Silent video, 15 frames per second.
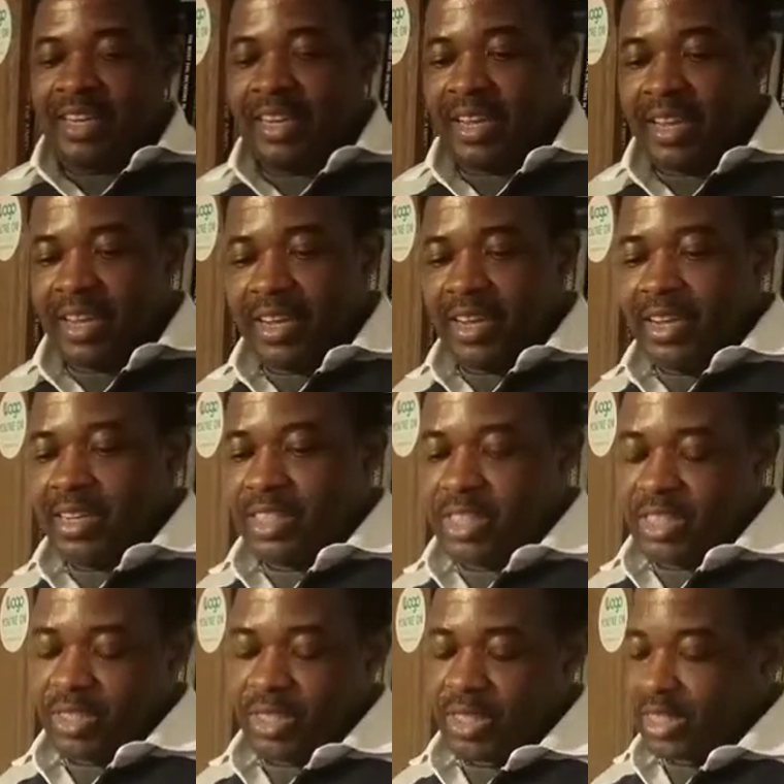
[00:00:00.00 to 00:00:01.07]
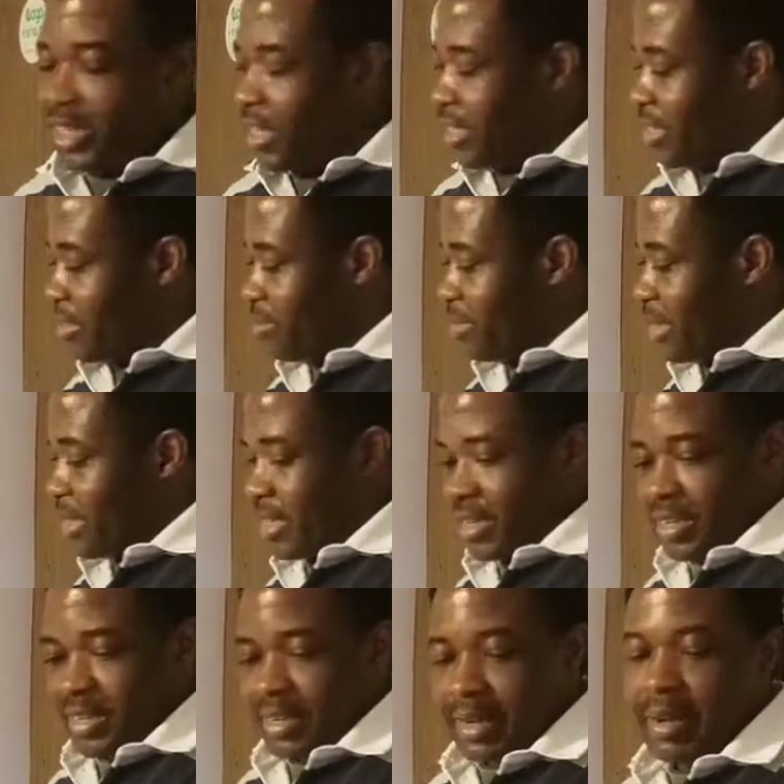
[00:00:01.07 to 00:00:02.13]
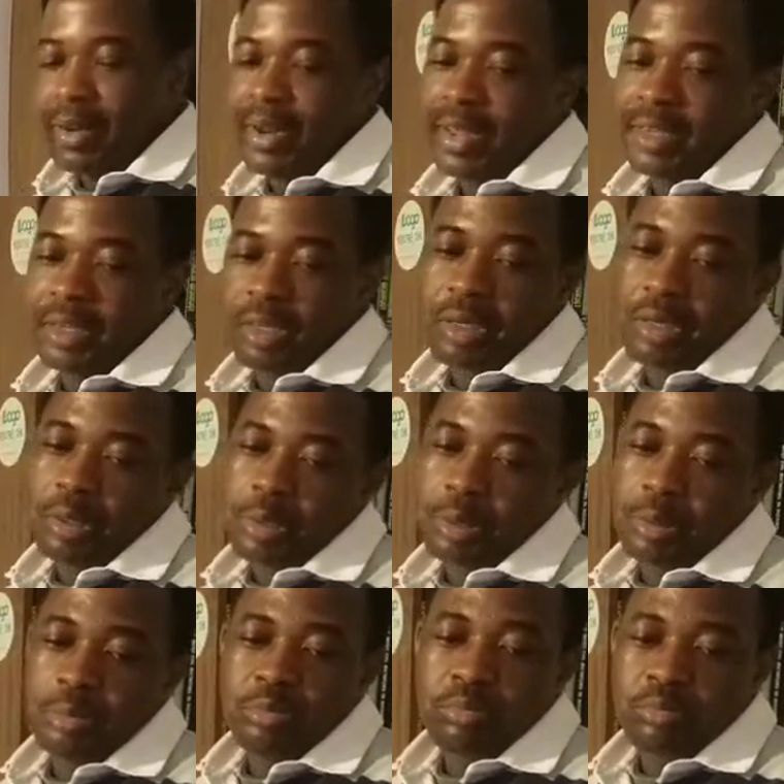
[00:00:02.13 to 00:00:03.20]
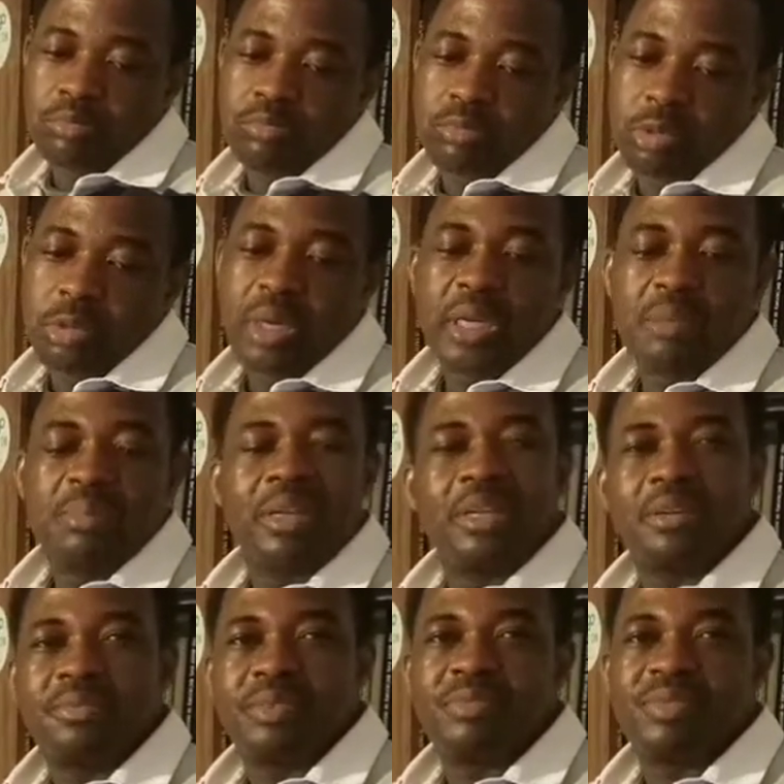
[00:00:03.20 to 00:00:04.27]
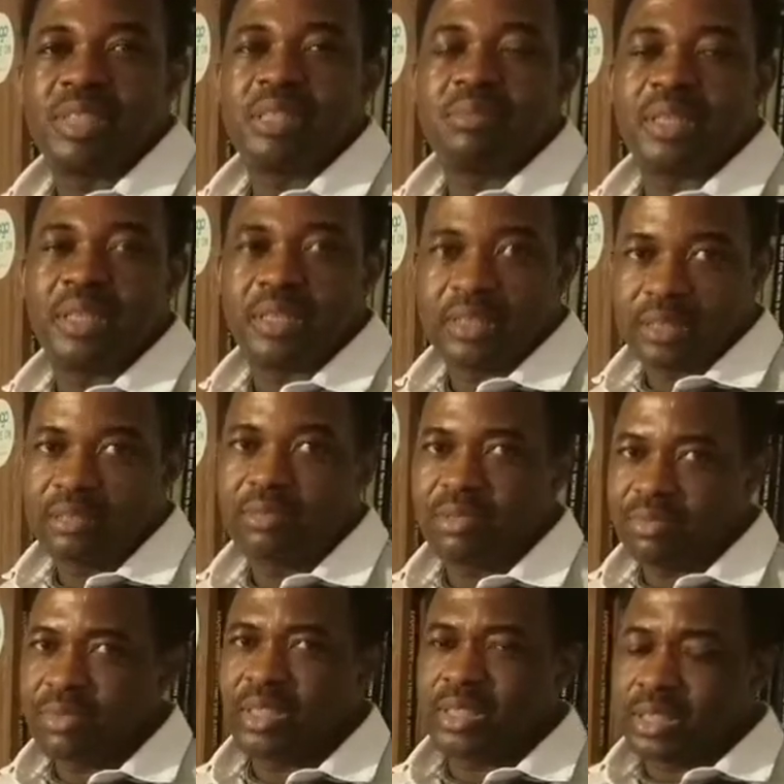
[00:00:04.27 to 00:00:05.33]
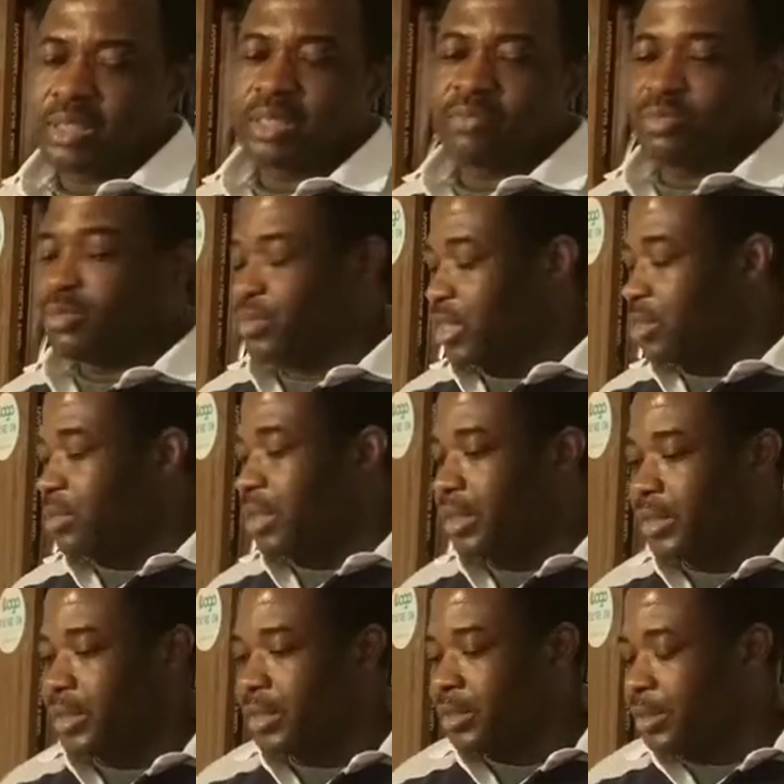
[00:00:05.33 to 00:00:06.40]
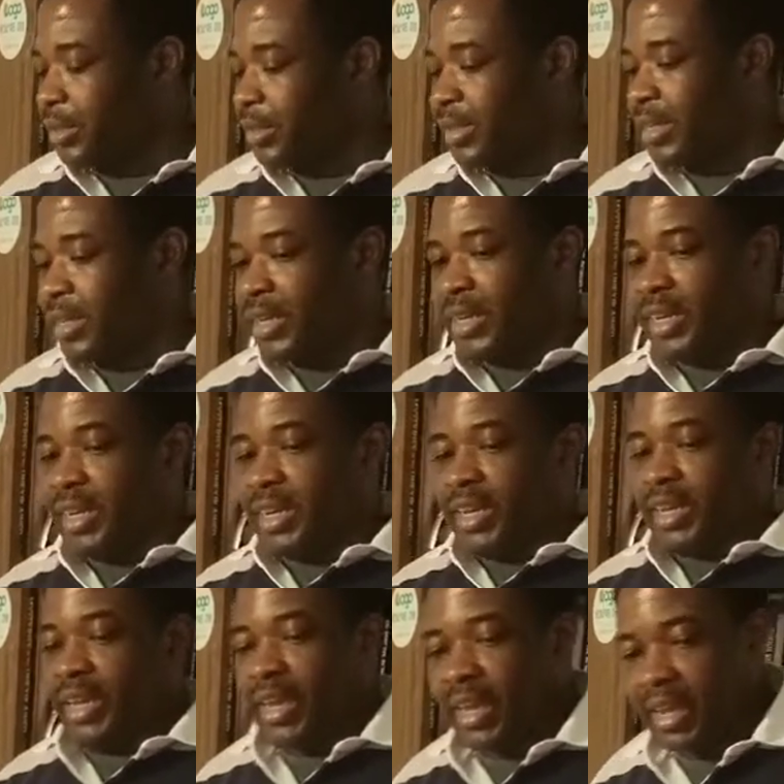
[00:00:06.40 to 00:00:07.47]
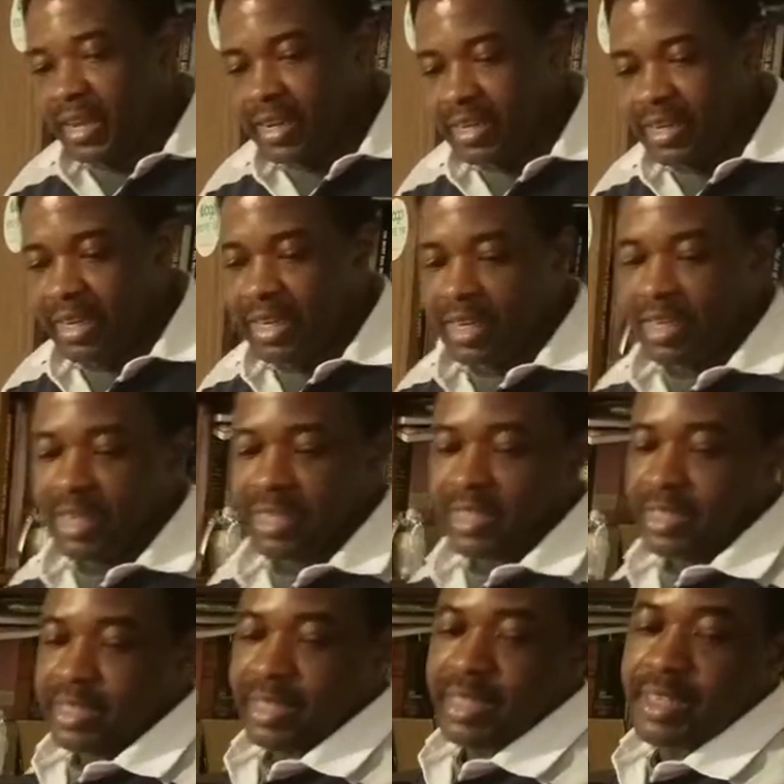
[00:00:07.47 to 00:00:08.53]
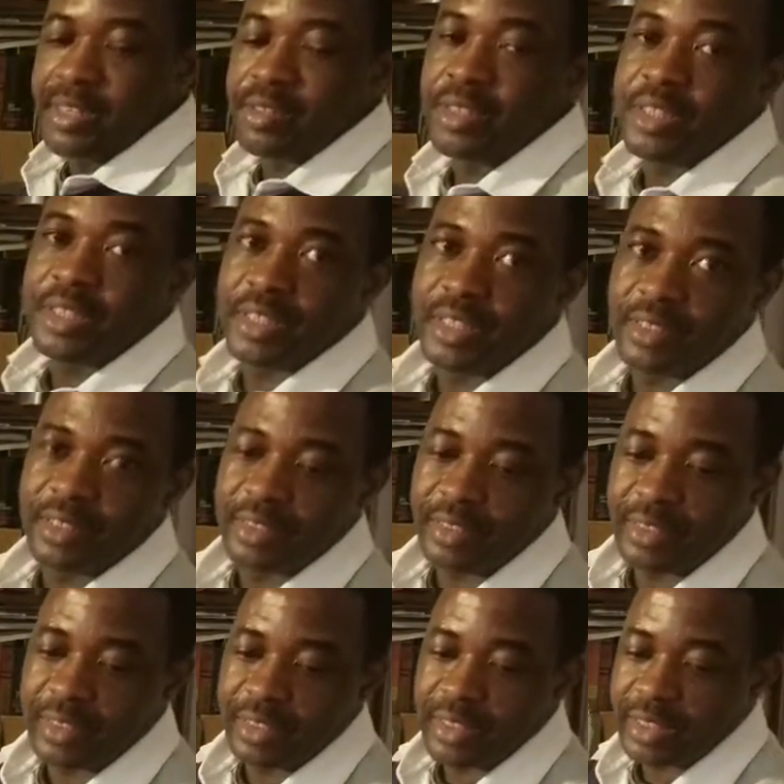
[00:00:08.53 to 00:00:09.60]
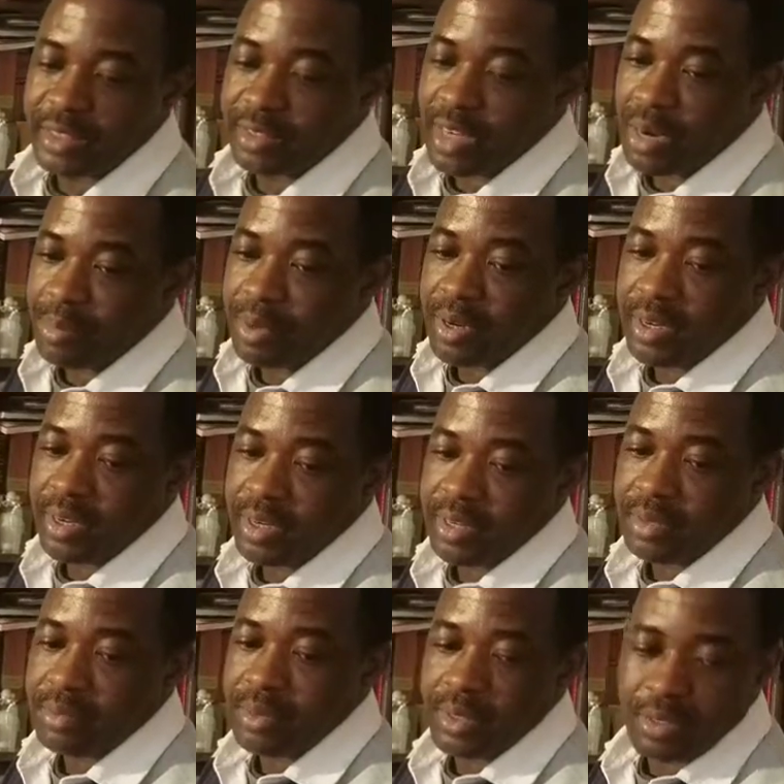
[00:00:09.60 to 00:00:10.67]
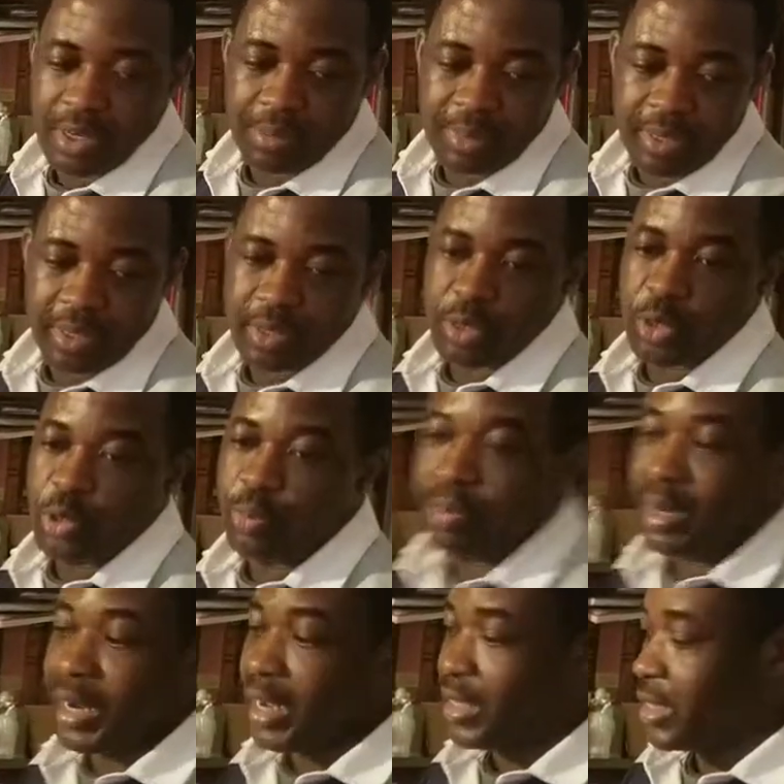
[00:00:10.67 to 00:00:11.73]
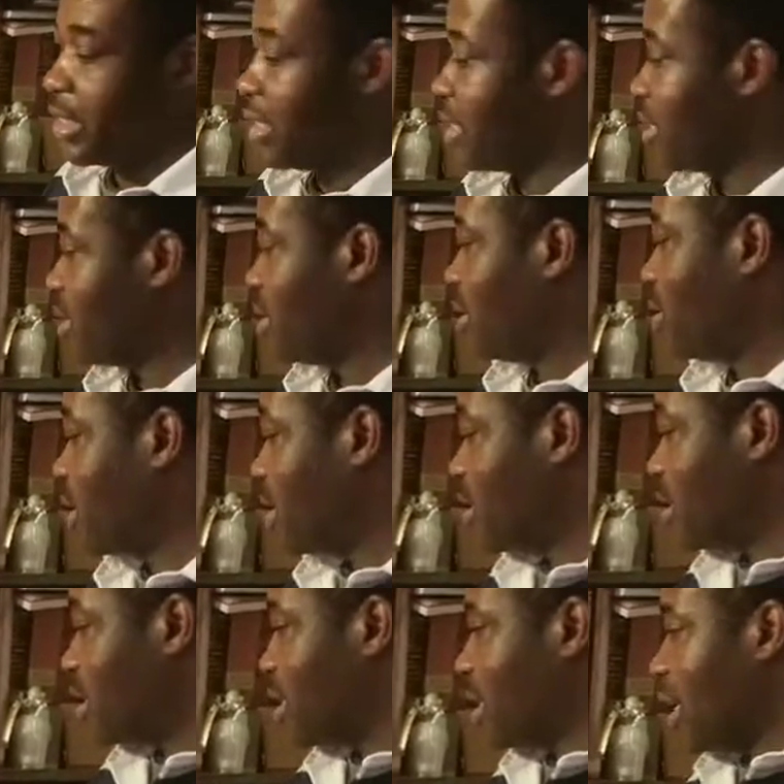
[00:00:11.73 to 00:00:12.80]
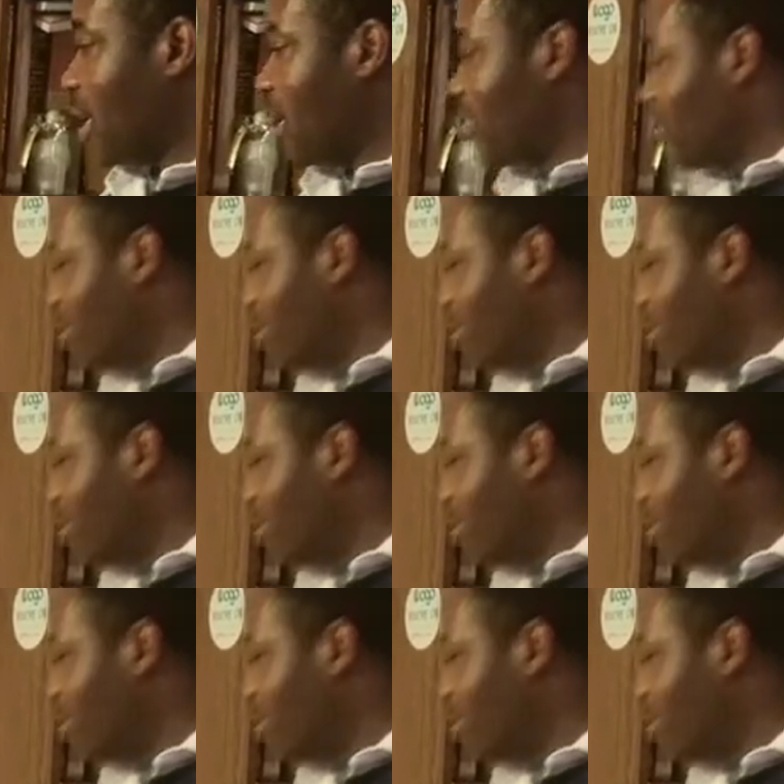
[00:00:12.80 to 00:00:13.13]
Uh, she just get in a bed in uh, like um, 20 minutes or 15 minutes. 15, let's say 15 minutes. And the heat is increasing. This wrap here, we wrap in two plastic. You can see the end of the